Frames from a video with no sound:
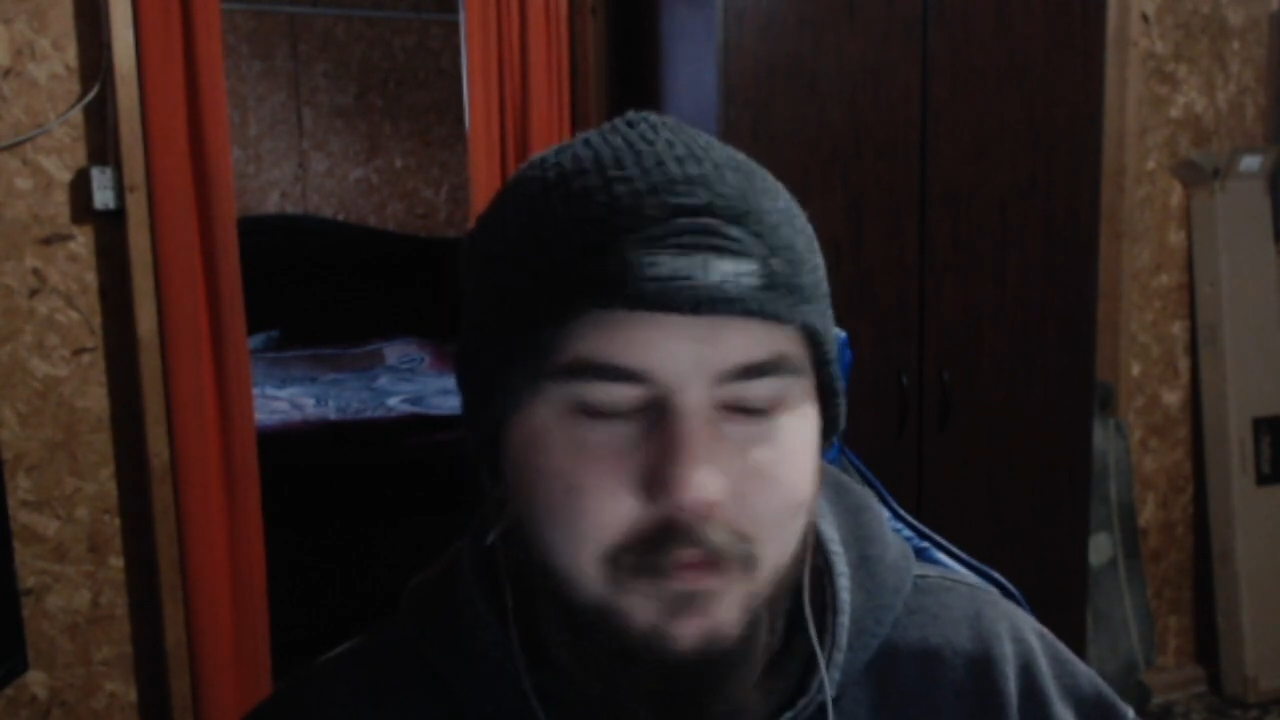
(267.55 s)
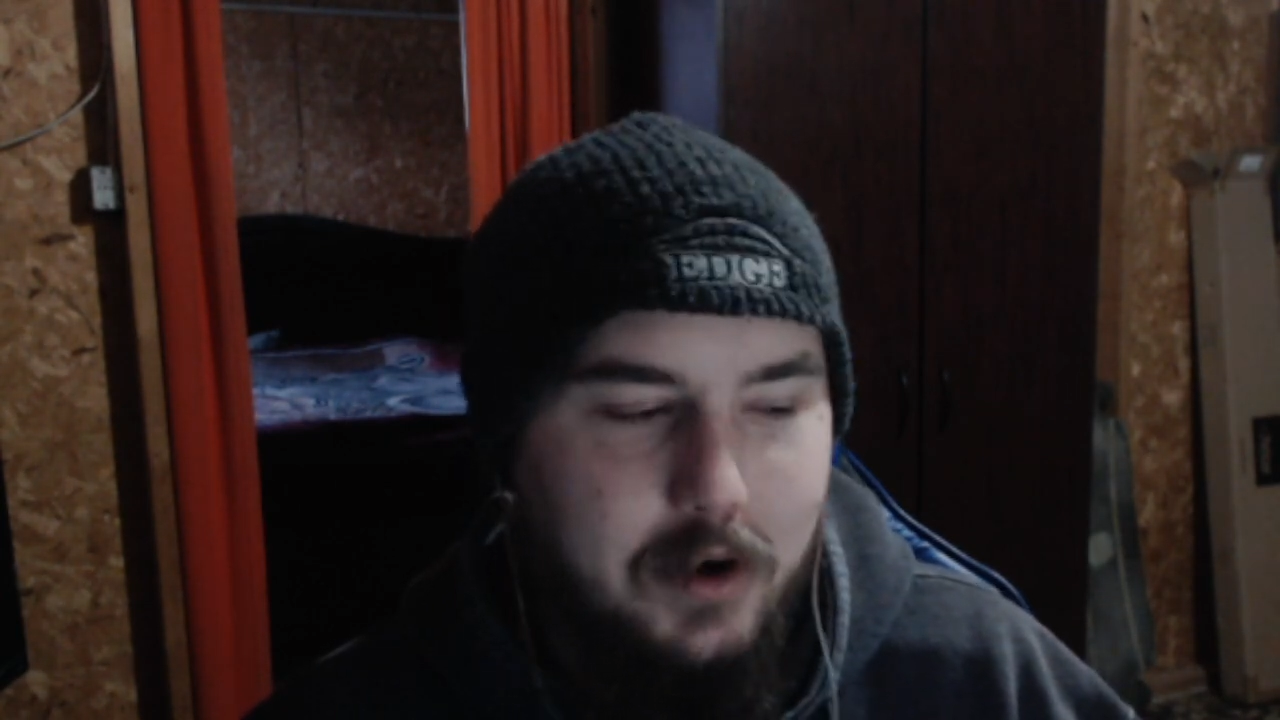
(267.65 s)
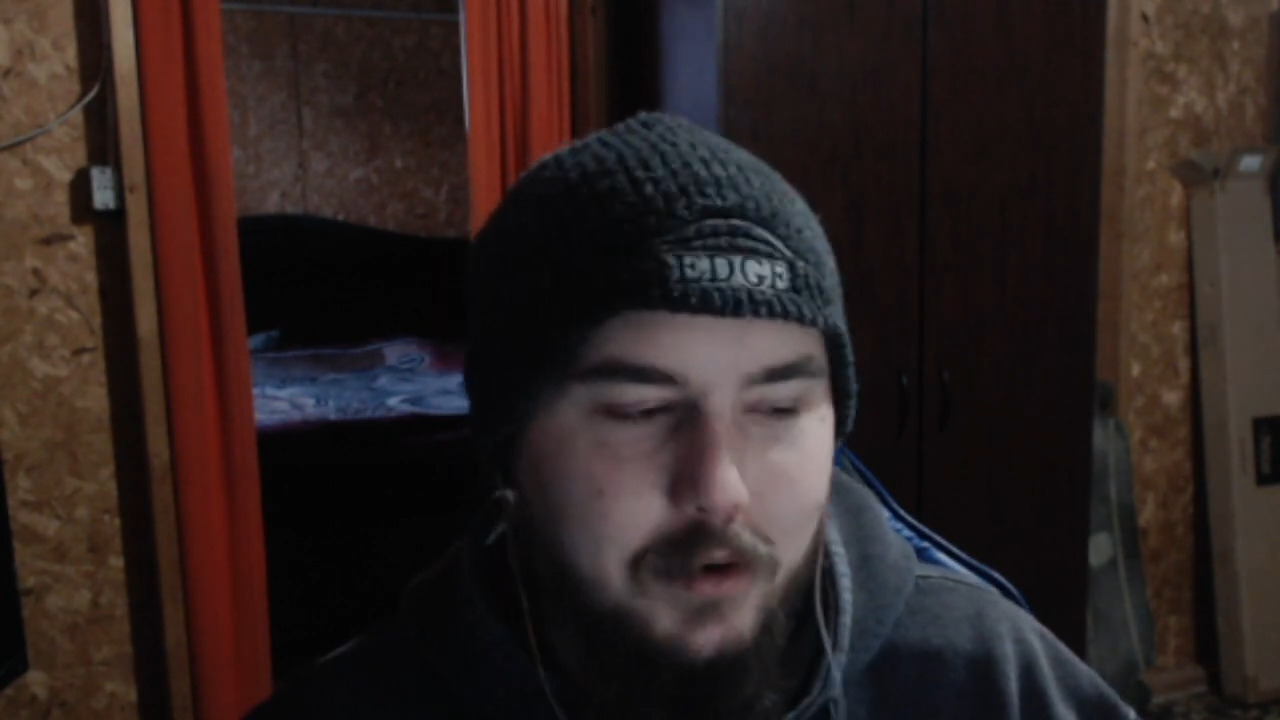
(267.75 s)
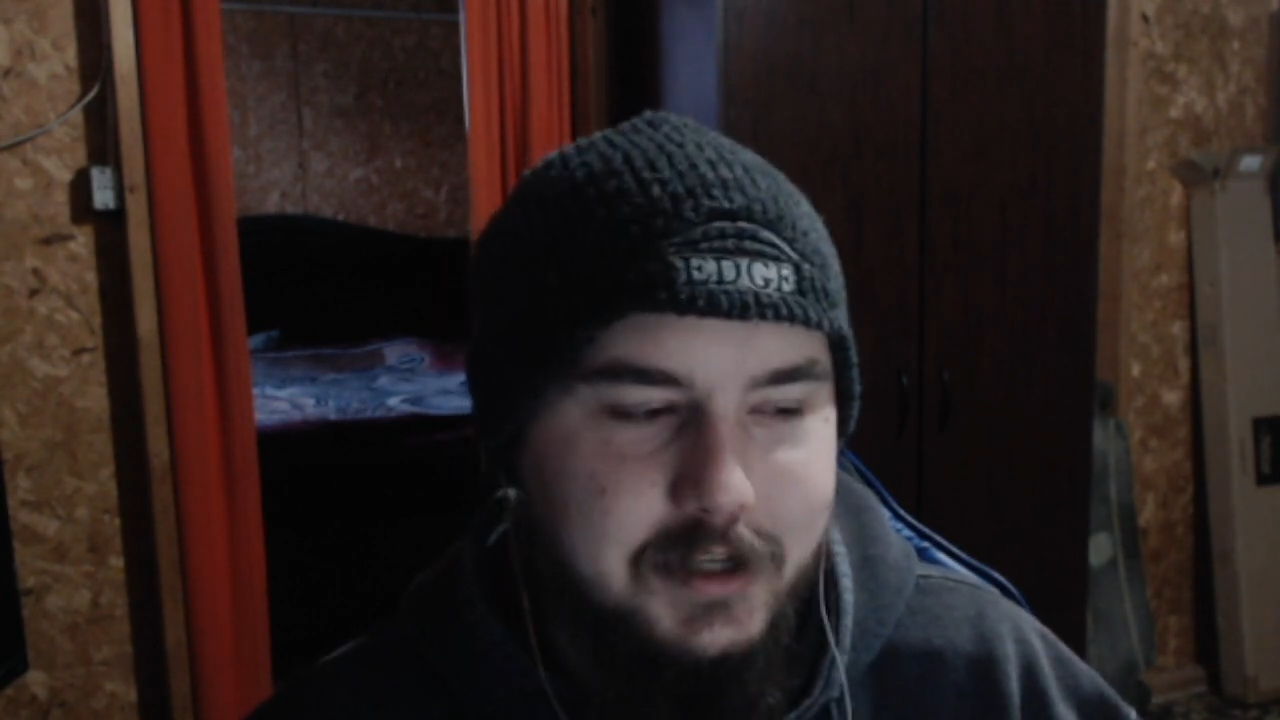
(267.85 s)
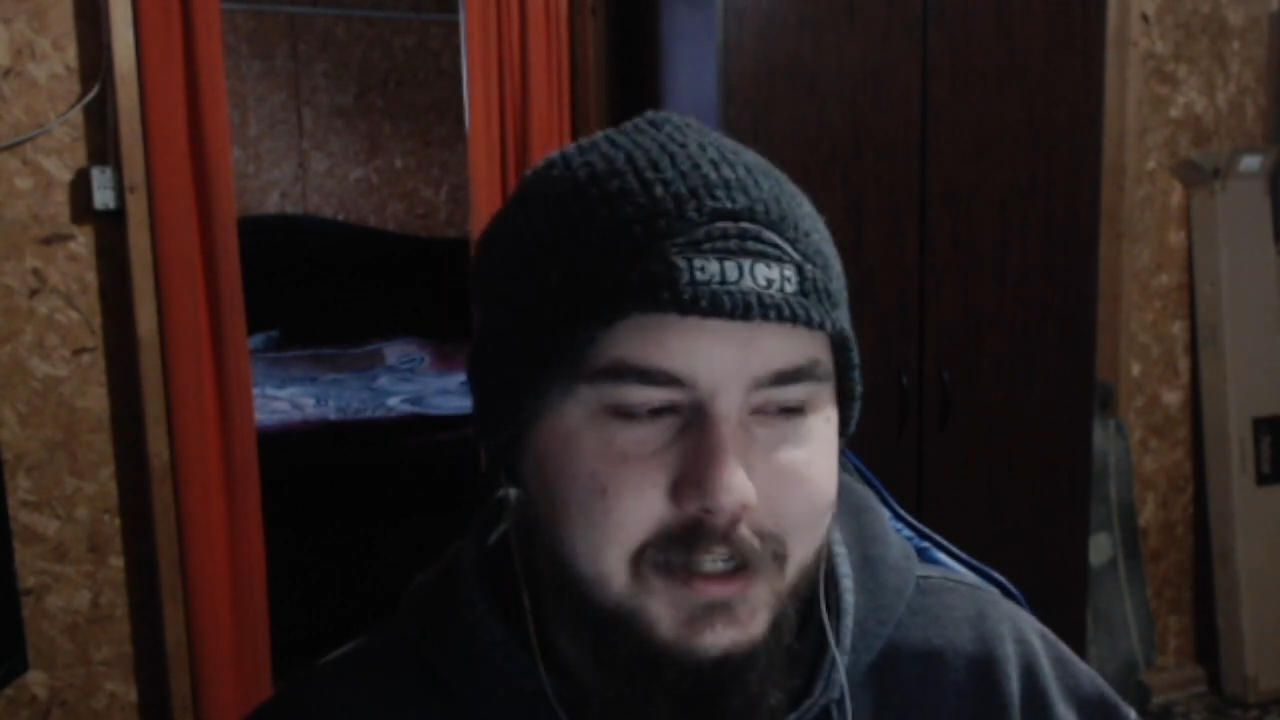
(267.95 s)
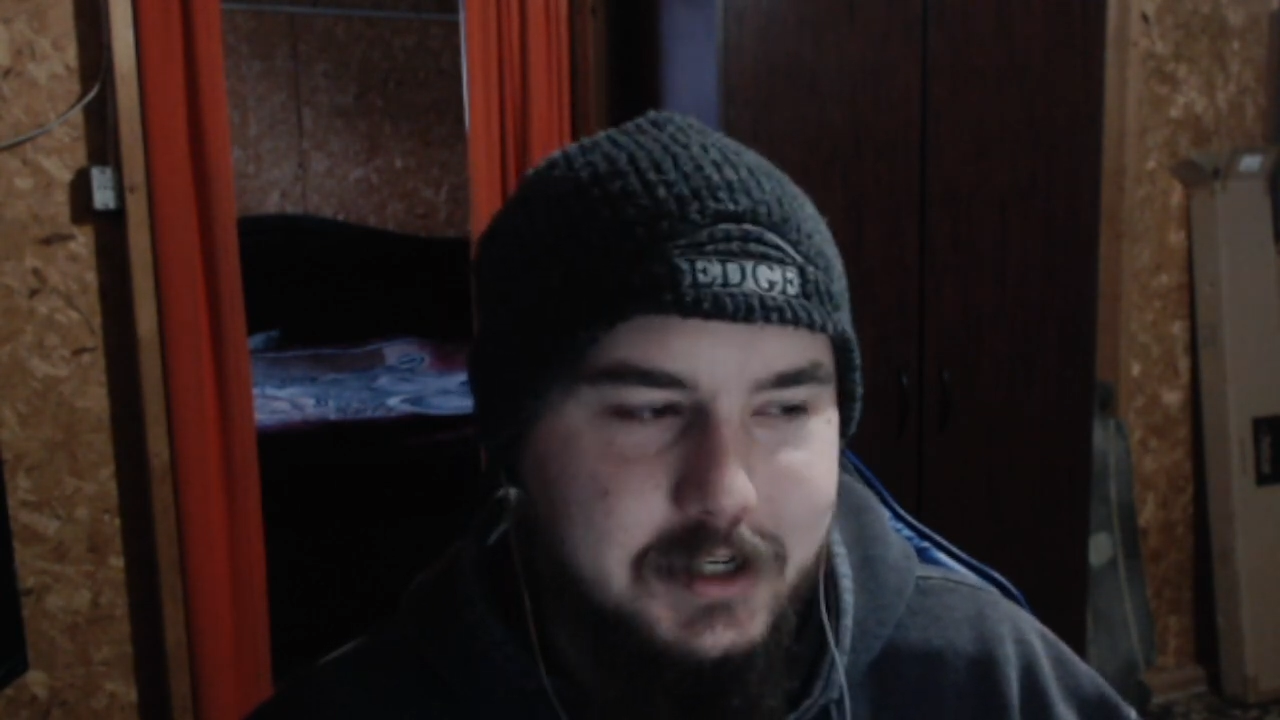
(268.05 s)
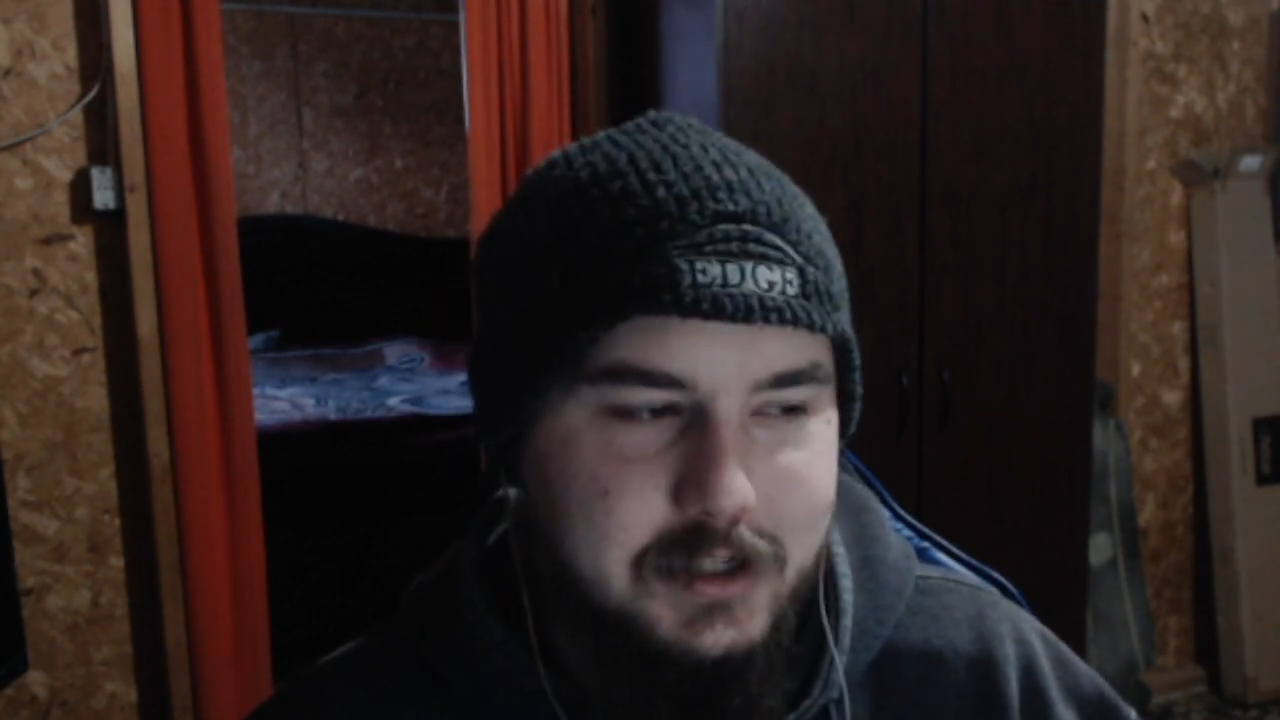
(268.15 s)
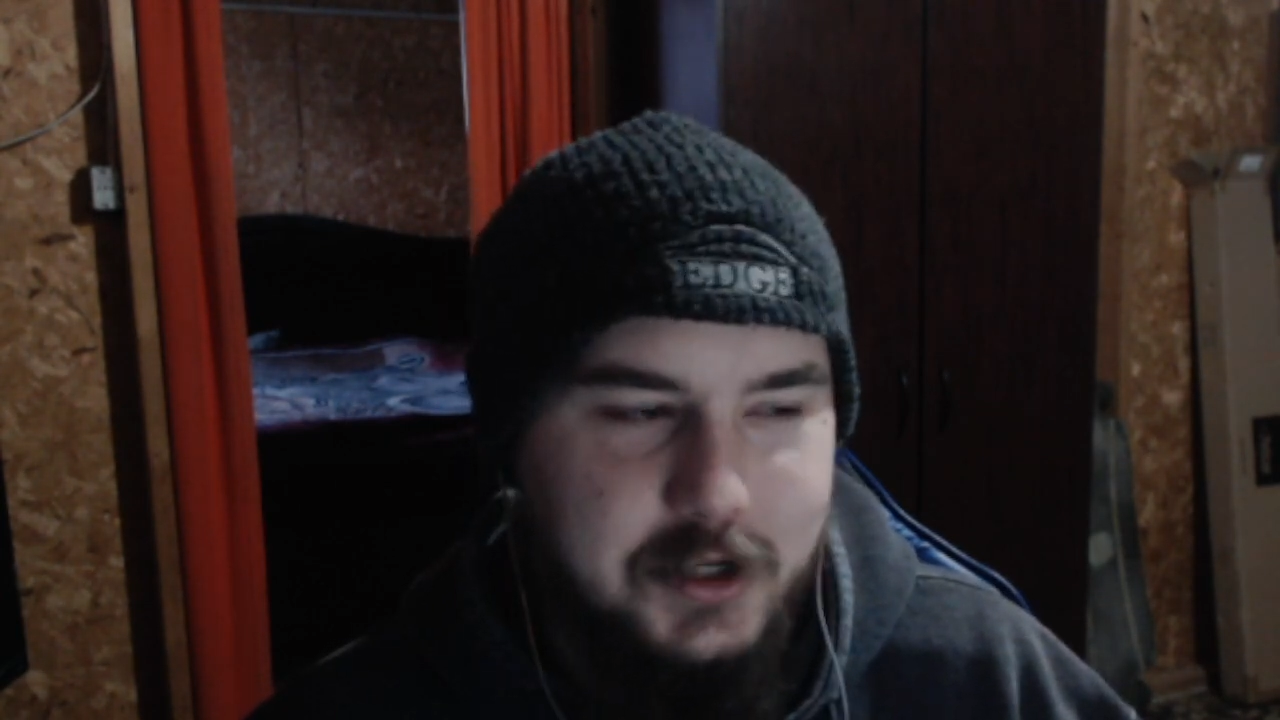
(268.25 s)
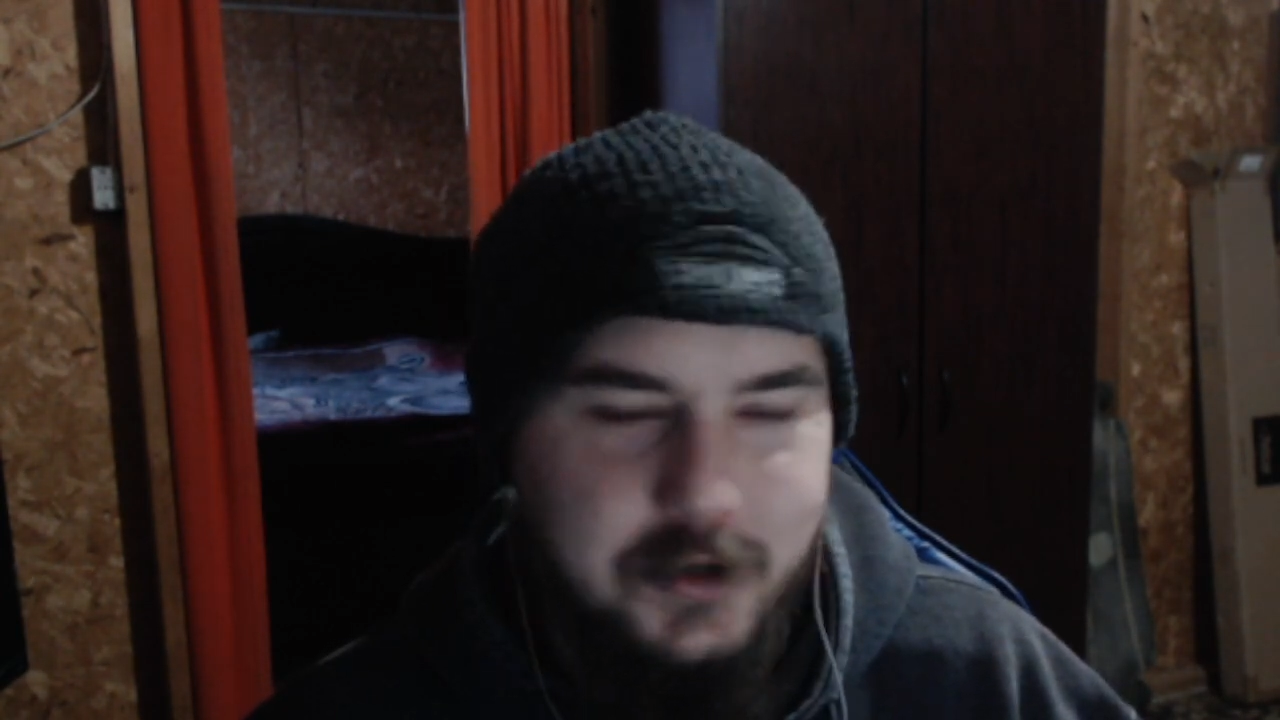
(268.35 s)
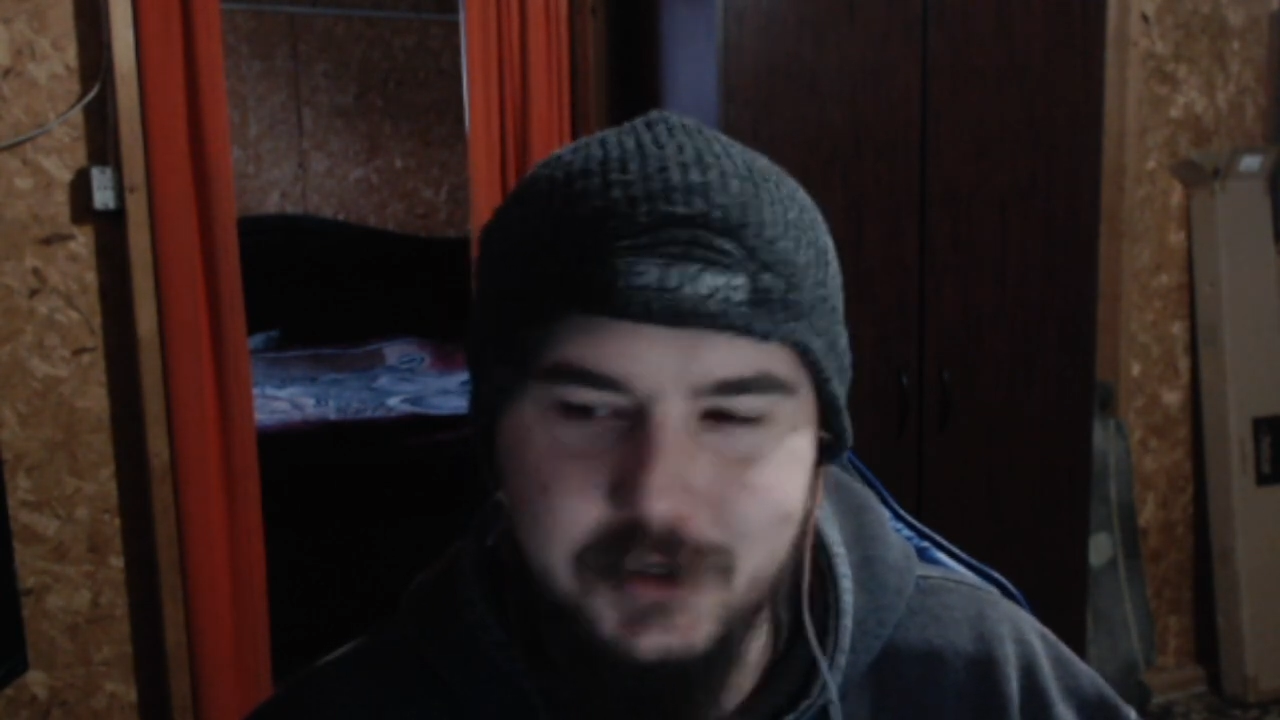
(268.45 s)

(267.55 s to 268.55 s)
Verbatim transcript: politics too.